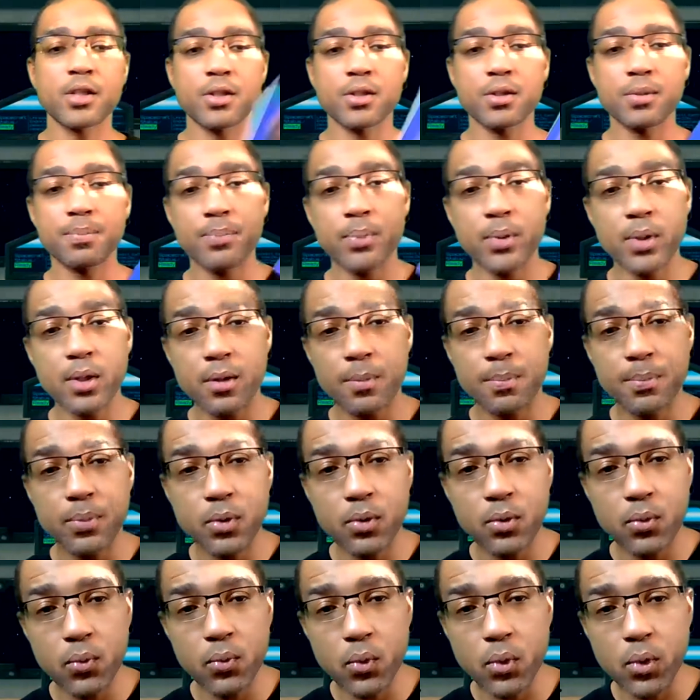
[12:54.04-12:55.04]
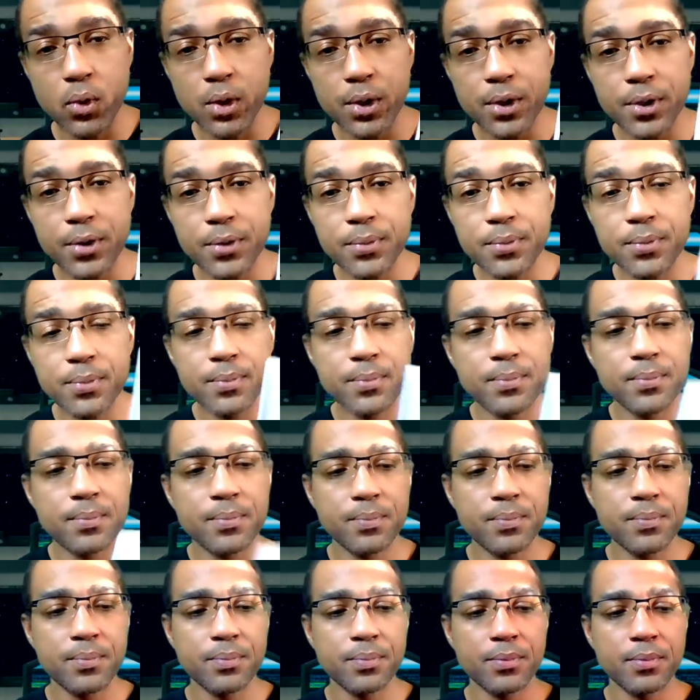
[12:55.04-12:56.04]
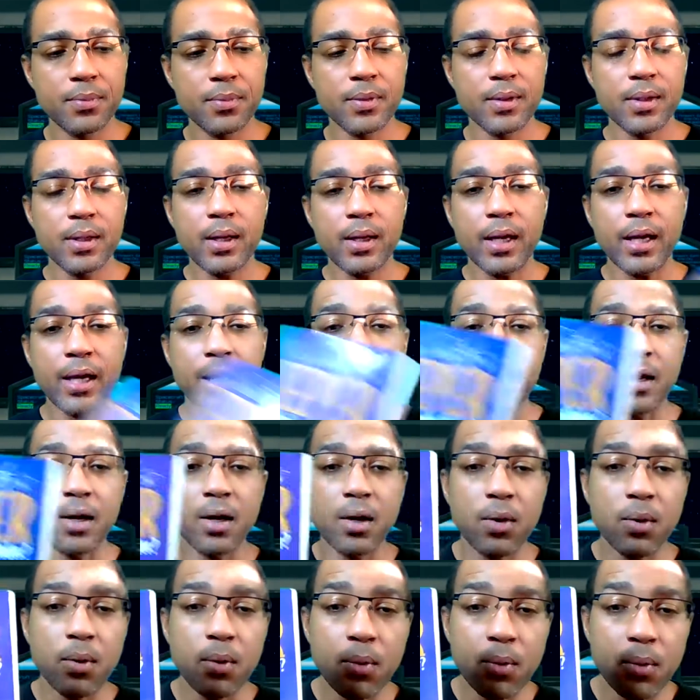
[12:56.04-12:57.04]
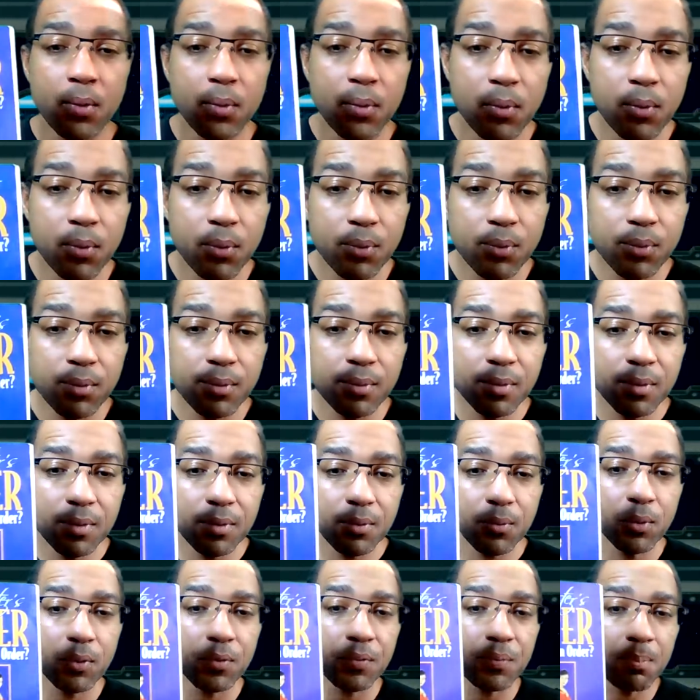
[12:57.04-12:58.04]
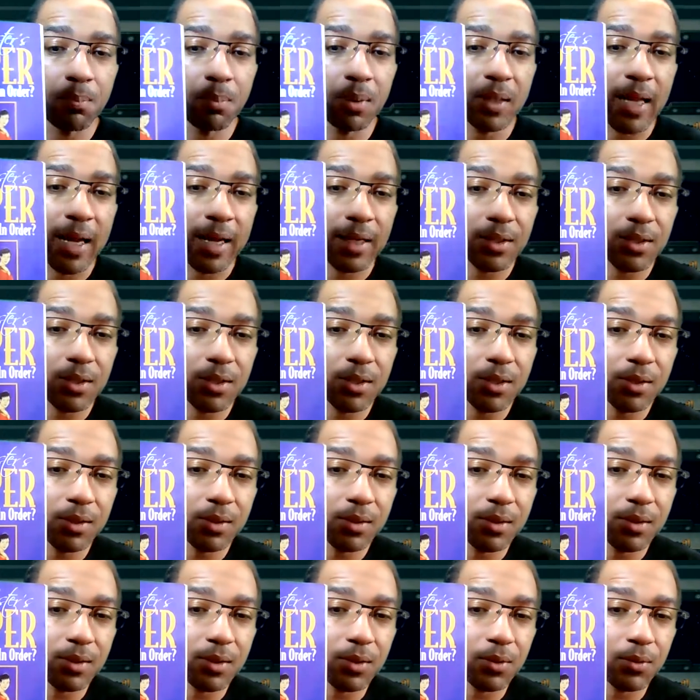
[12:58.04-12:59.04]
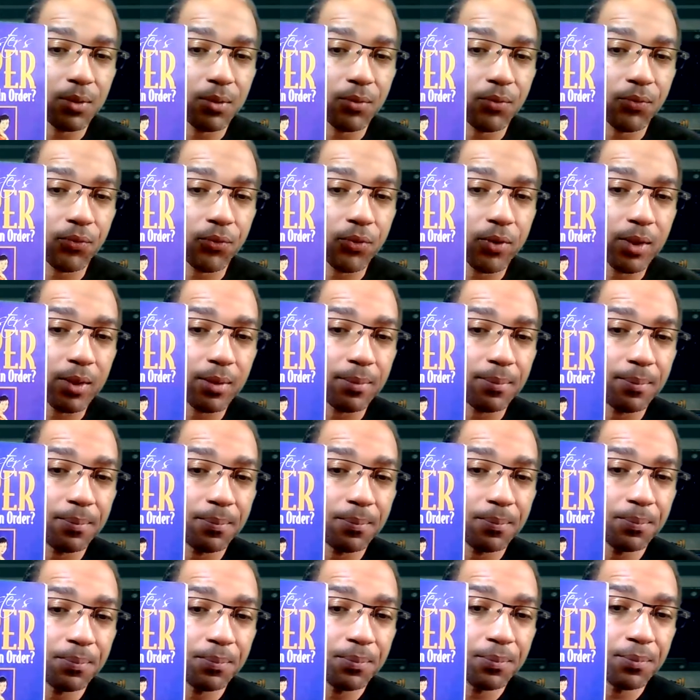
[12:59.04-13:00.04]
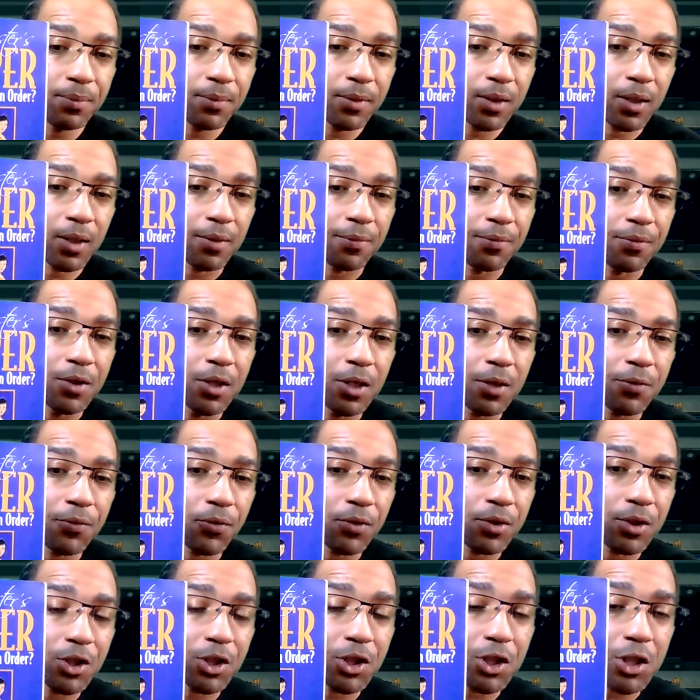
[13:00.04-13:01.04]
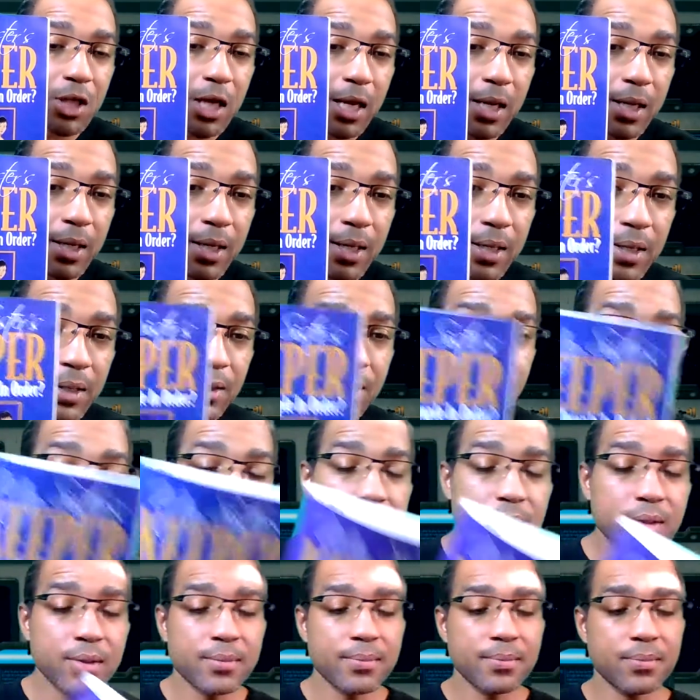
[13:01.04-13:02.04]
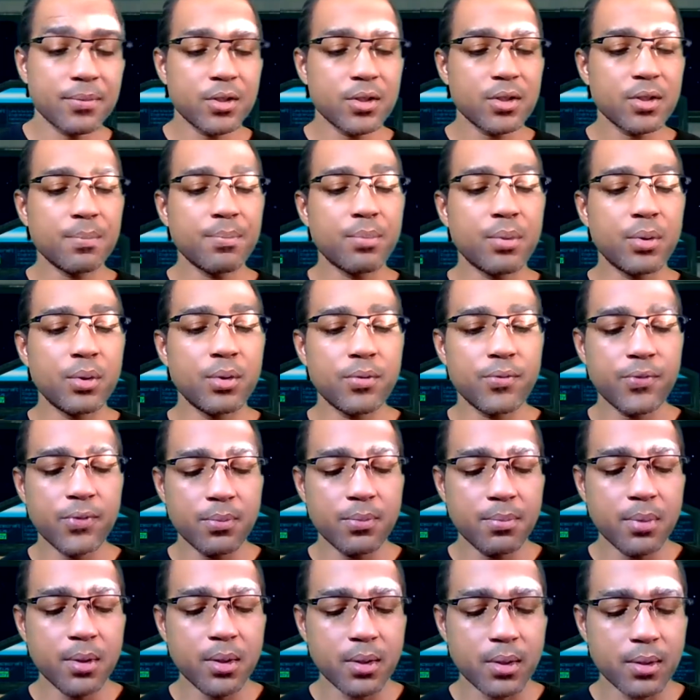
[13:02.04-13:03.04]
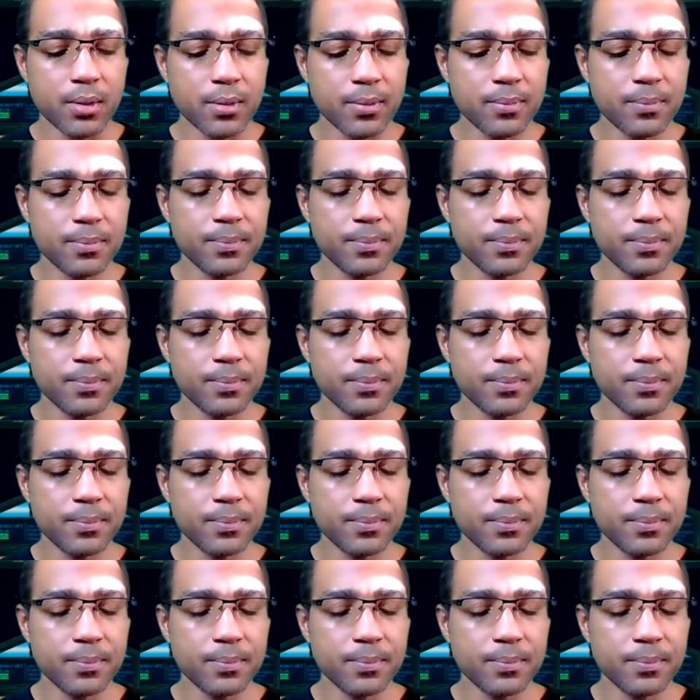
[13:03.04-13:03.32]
It's purple, royal, and gold with black sisters on the front of different shades. It's a beautiful book.